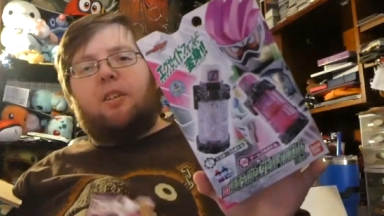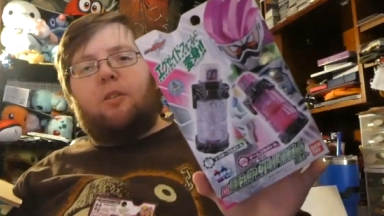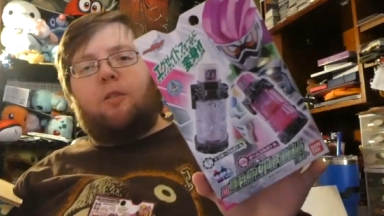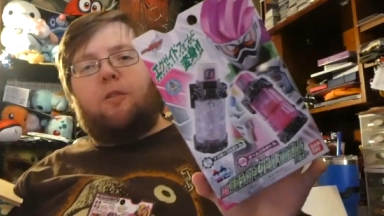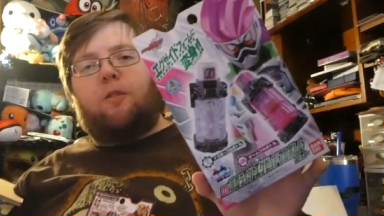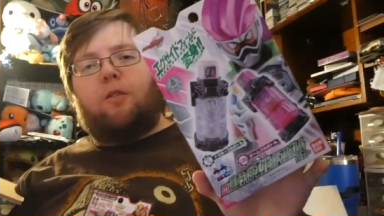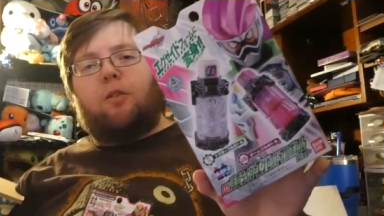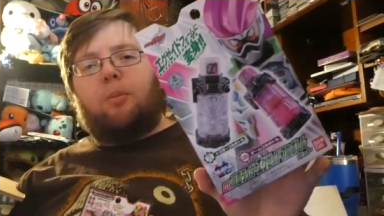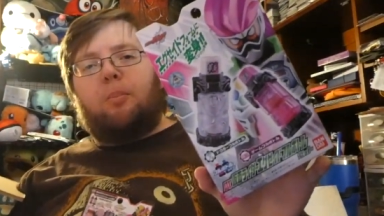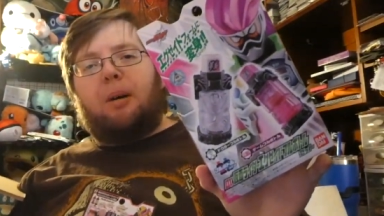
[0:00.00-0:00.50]

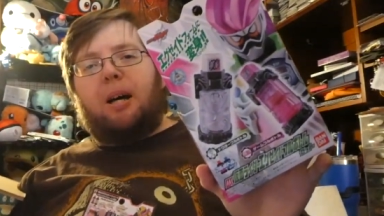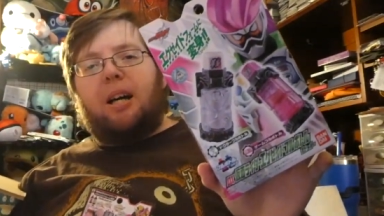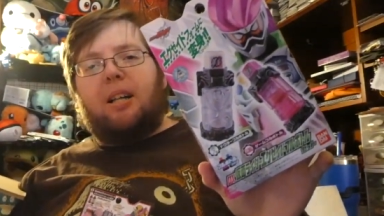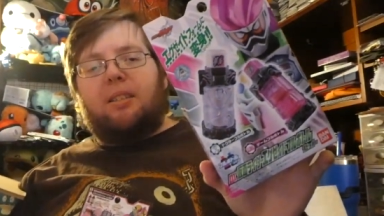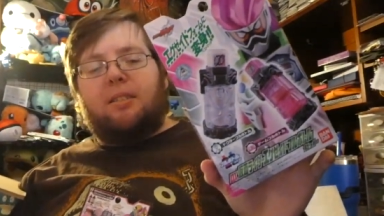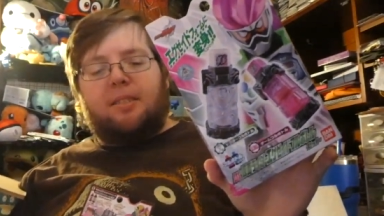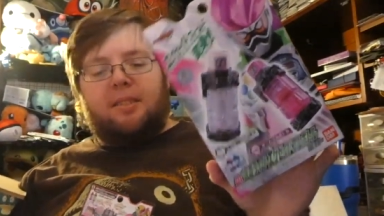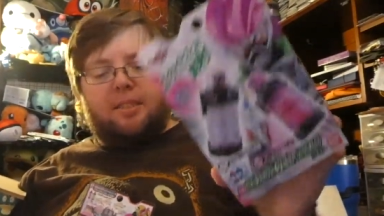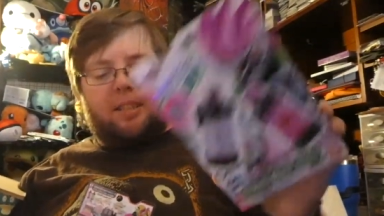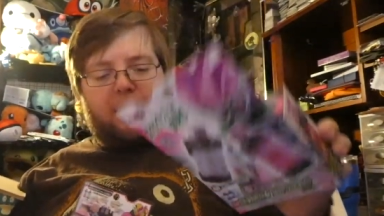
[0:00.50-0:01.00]
full
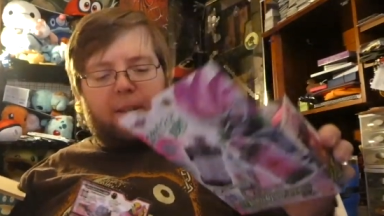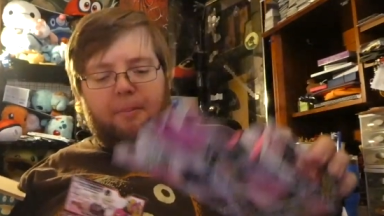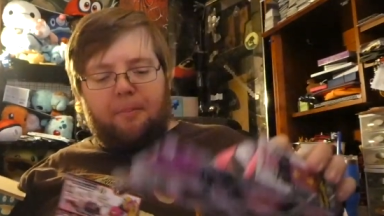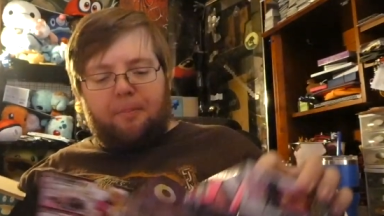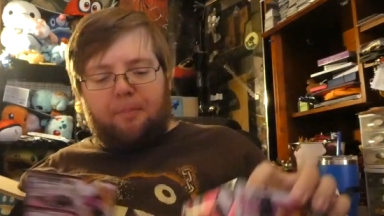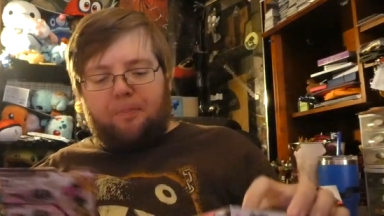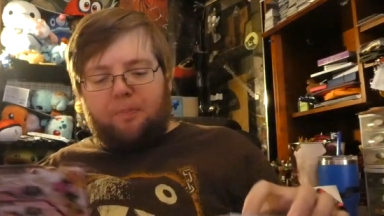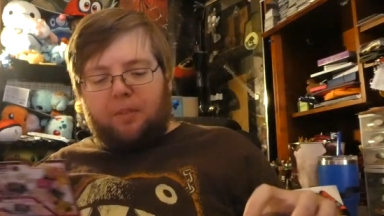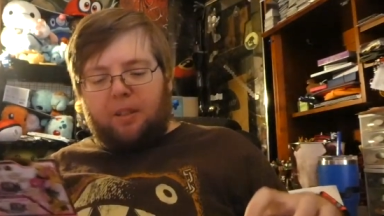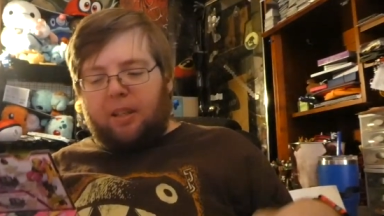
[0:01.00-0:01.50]
bottle set
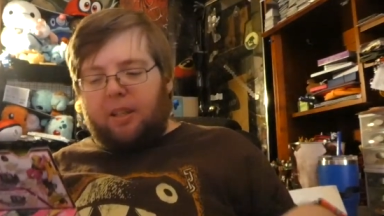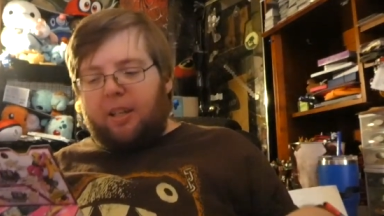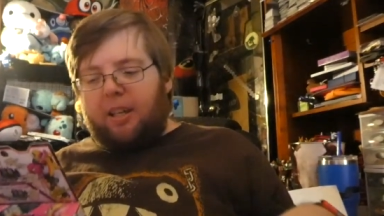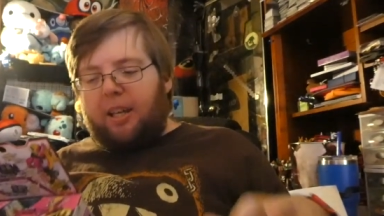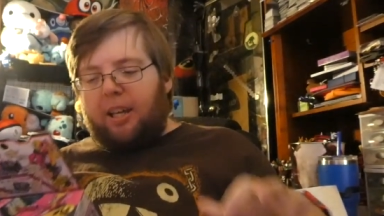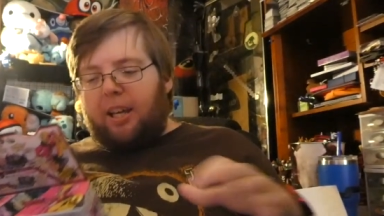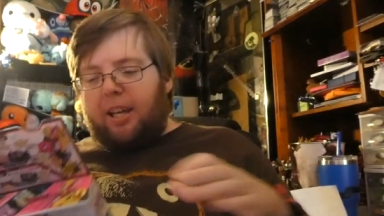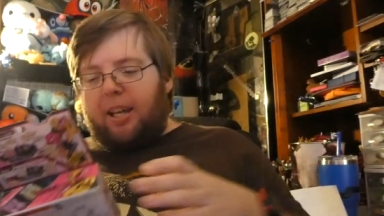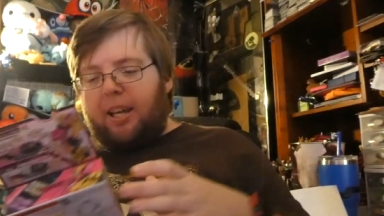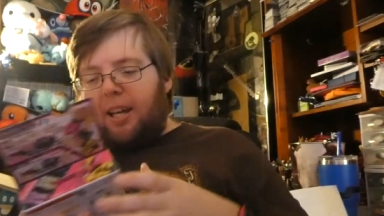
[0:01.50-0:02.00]

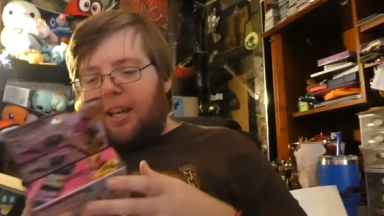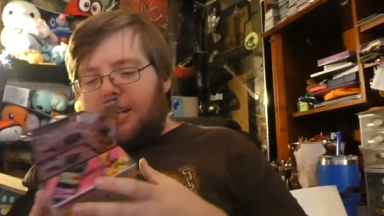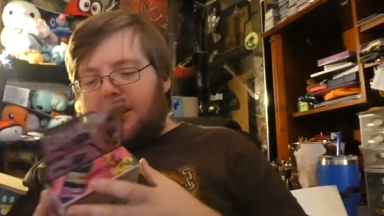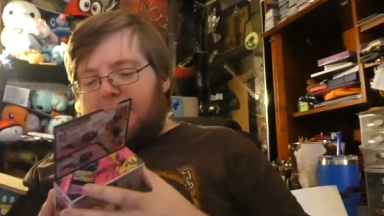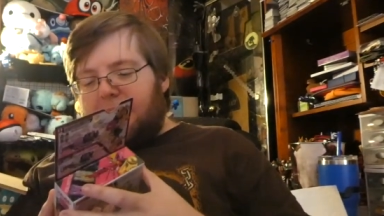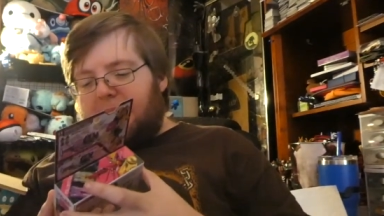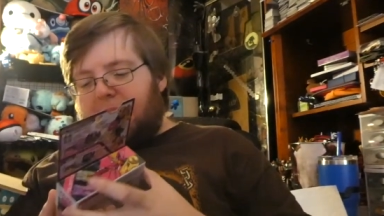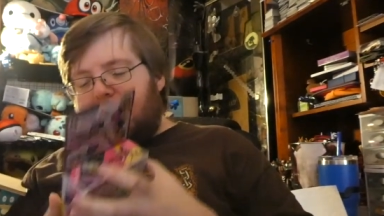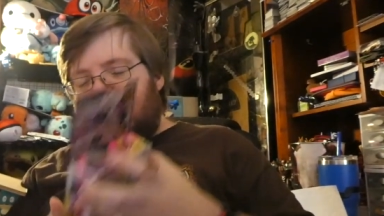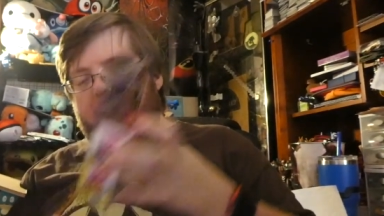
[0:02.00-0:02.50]

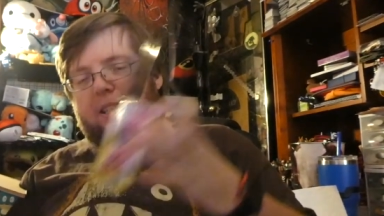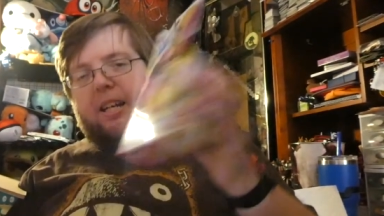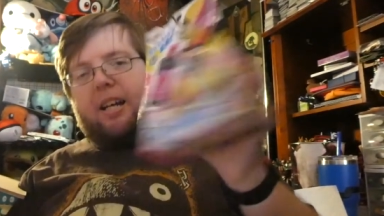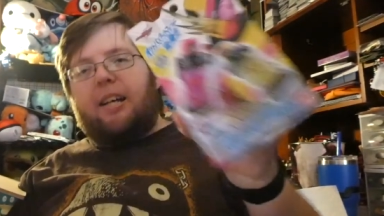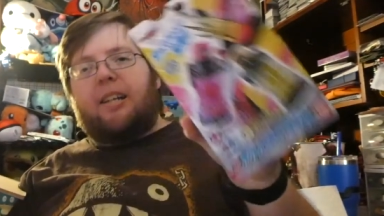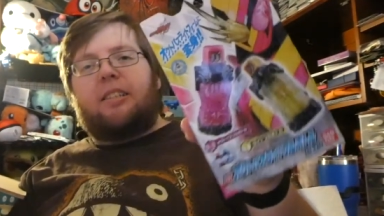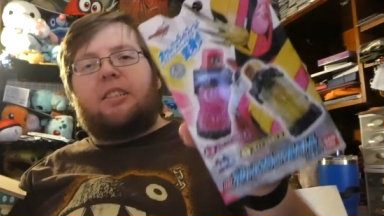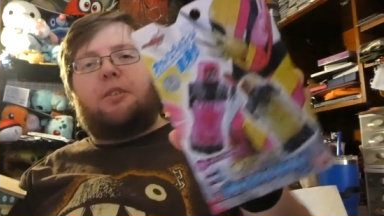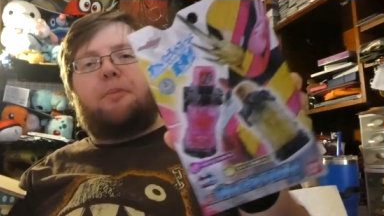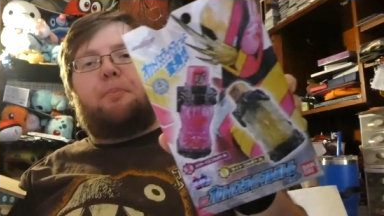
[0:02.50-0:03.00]
and the
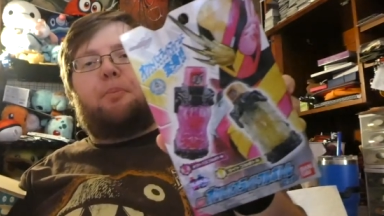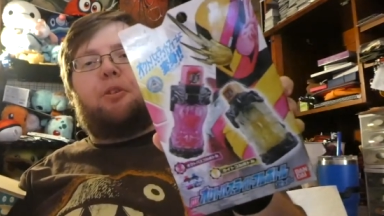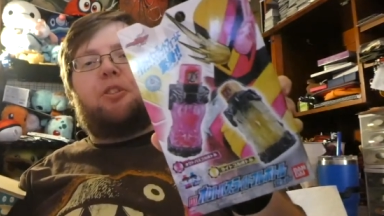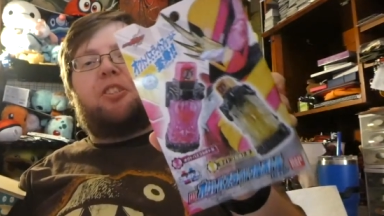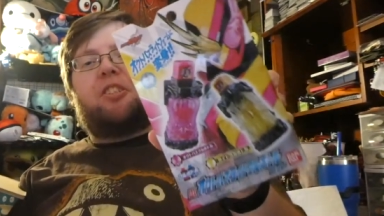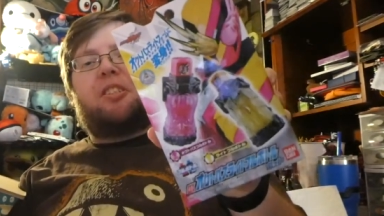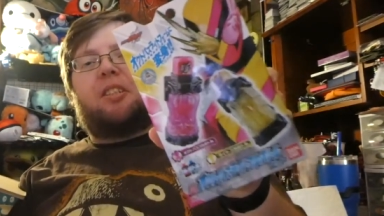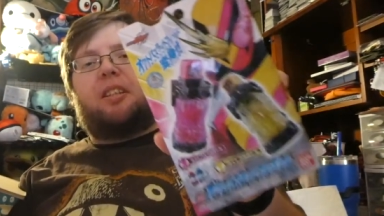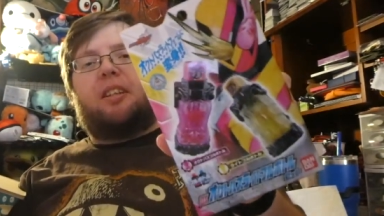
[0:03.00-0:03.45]
Octopus